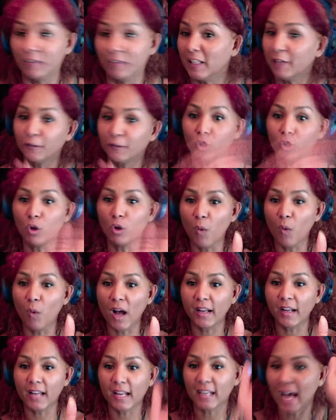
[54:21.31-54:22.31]
If you don't
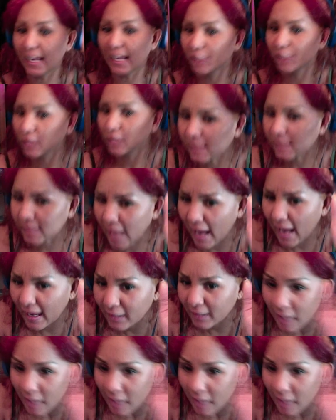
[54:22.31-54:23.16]
want it, I understand.